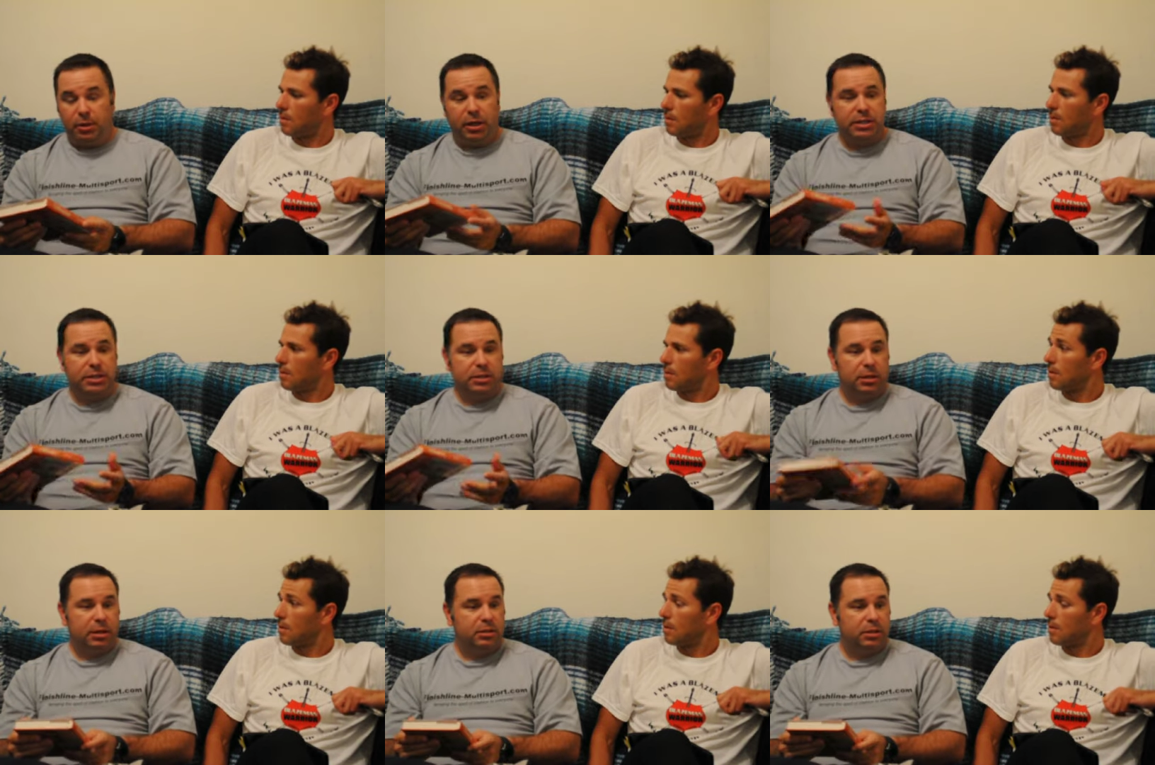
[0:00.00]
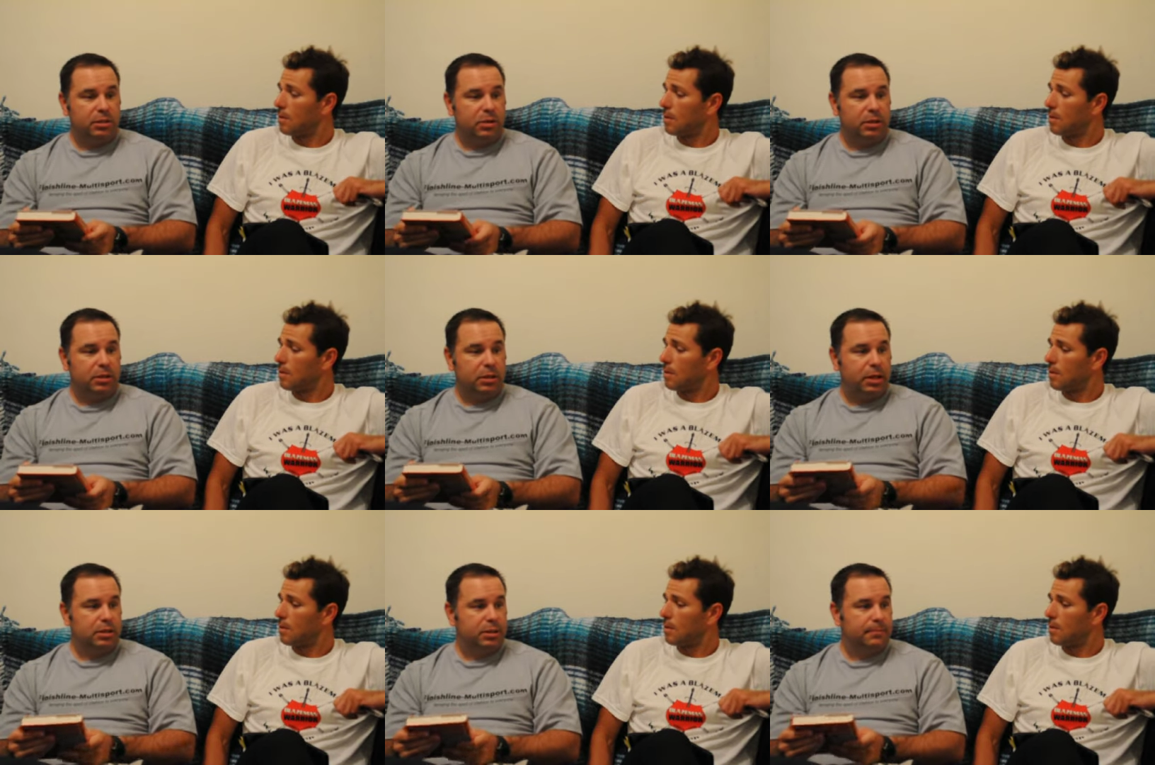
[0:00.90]
Speaker 1: lost his legs in a tragic
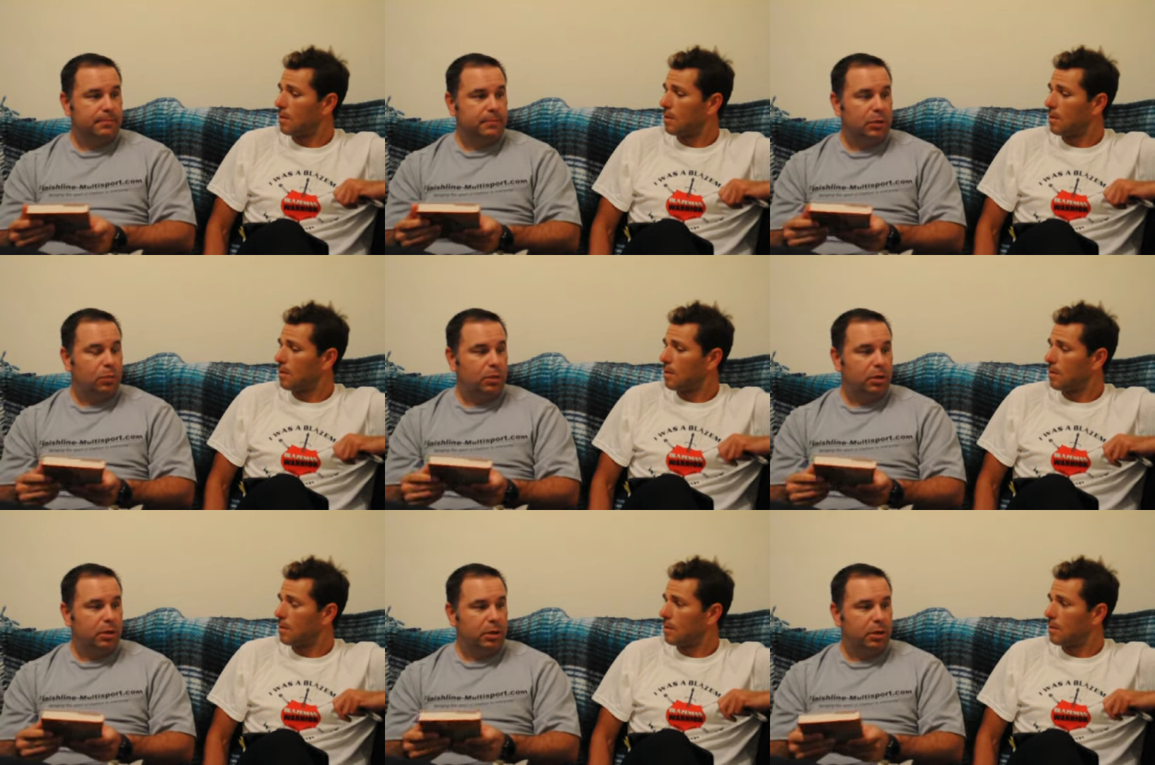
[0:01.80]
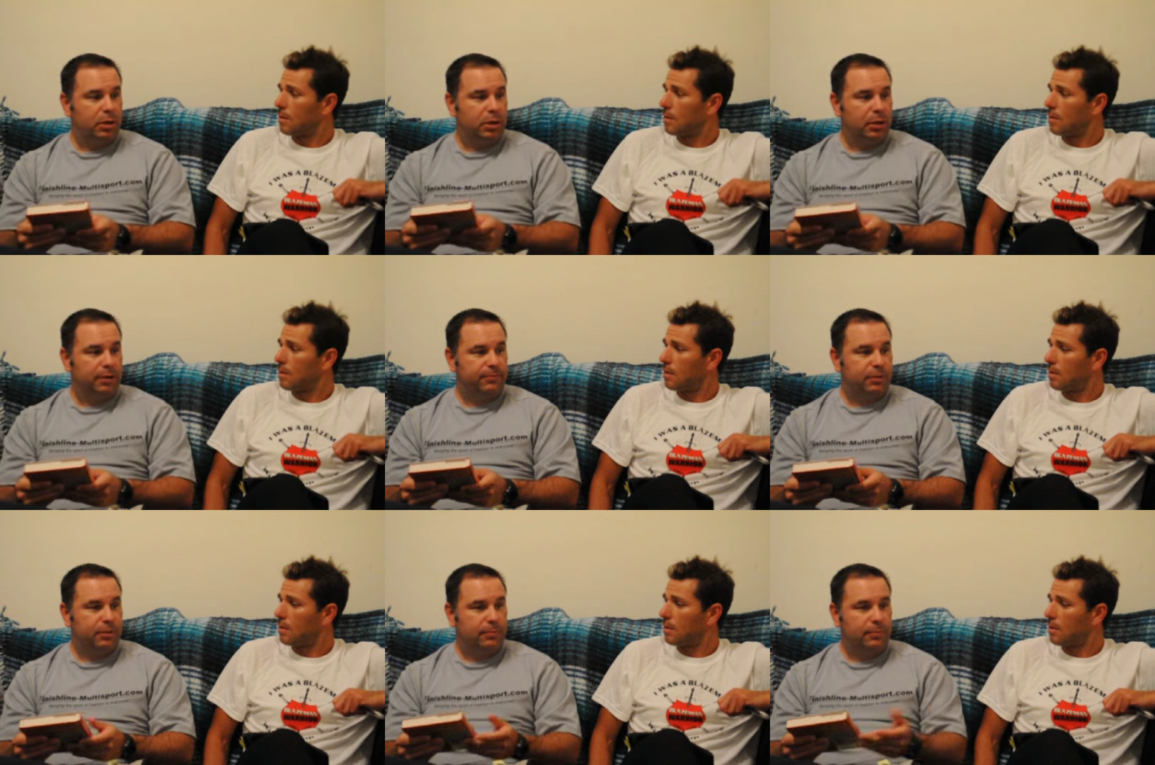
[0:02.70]
accident where uh, it left
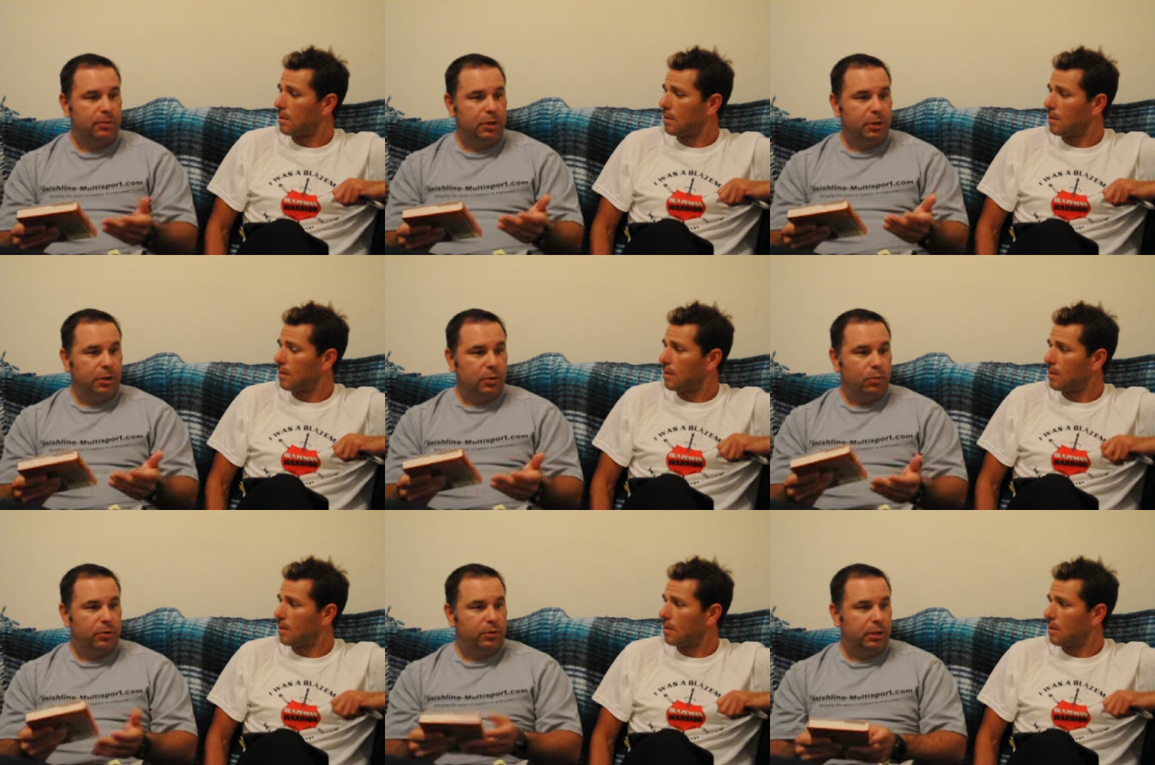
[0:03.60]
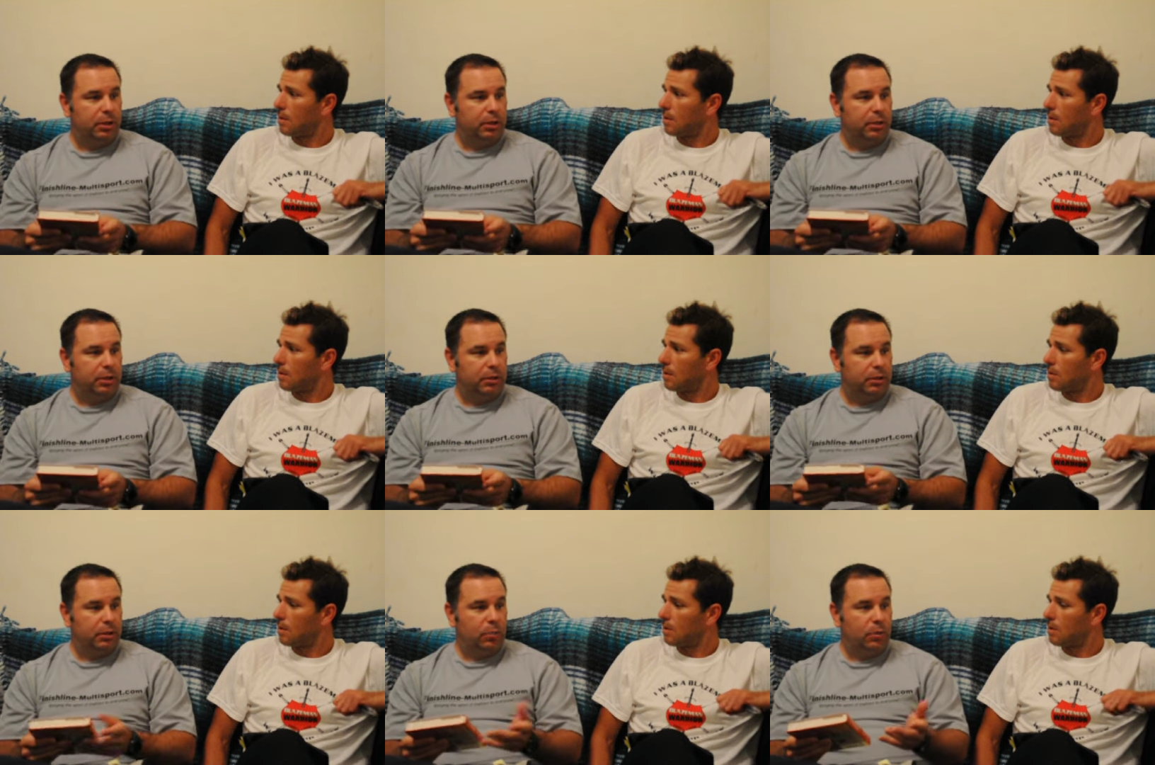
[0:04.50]
him with, uh,
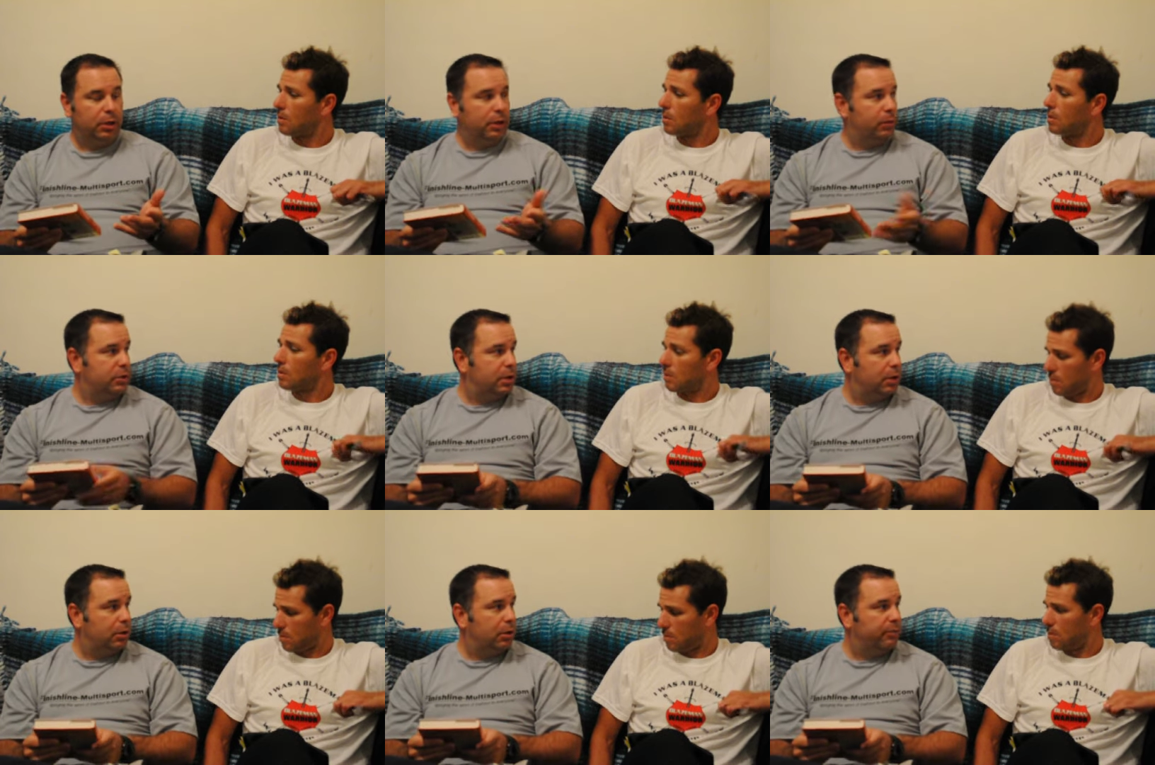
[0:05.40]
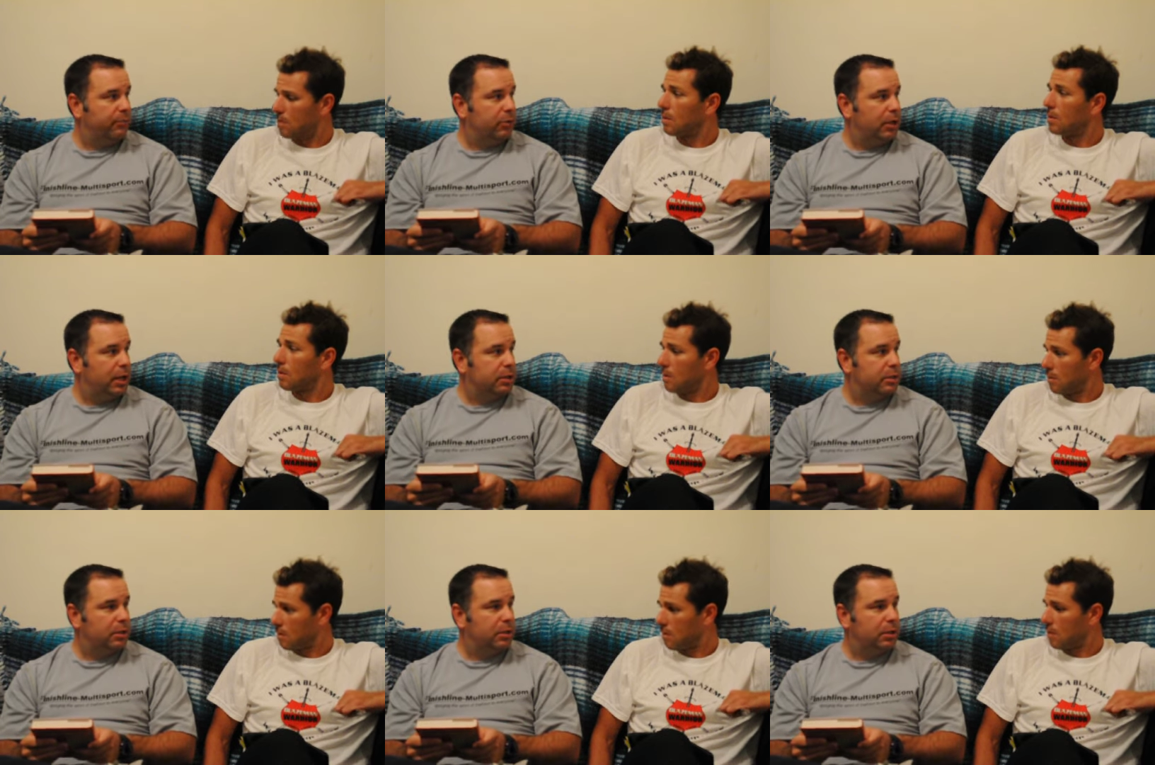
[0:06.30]
you know, one leg was taken off during the
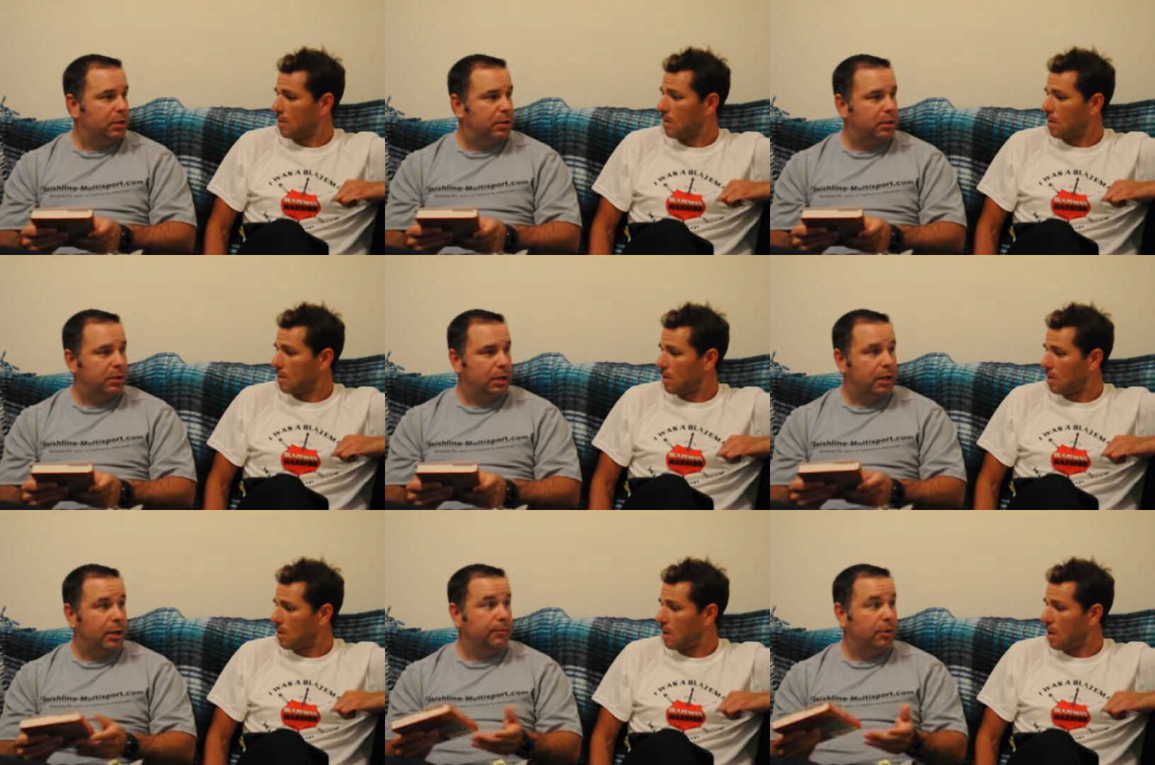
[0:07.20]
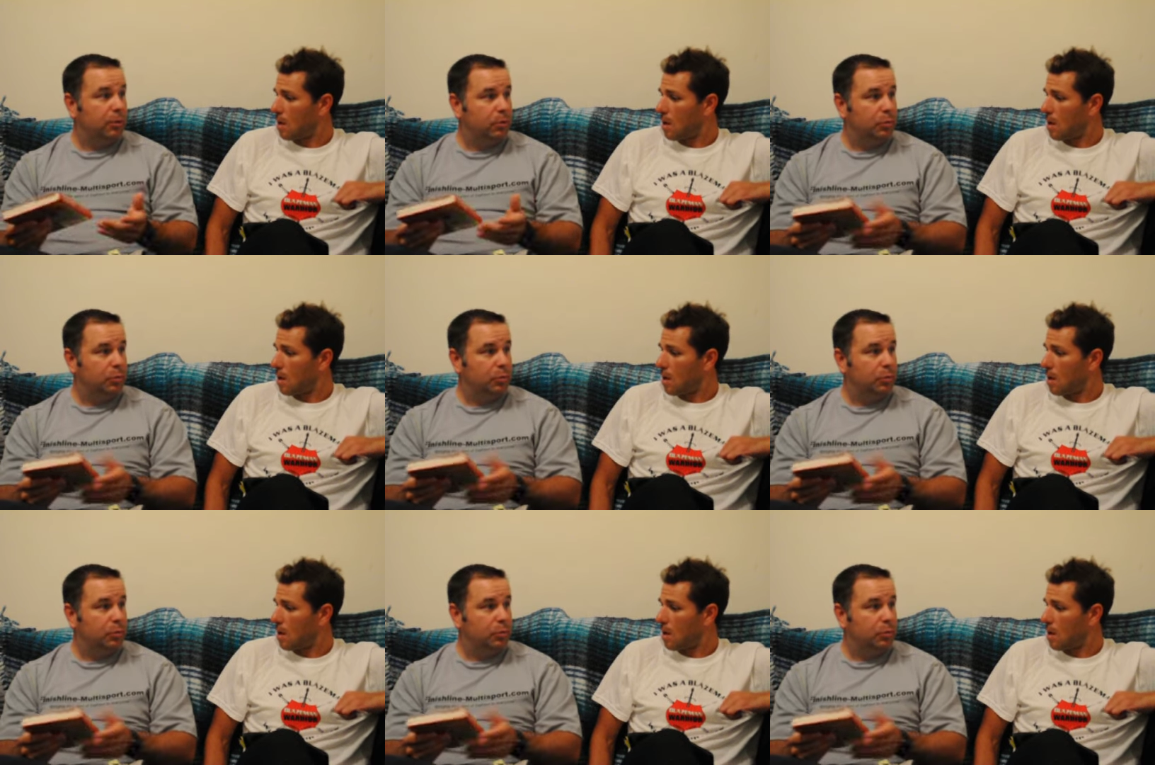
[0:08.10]
accident, and he had to have the other one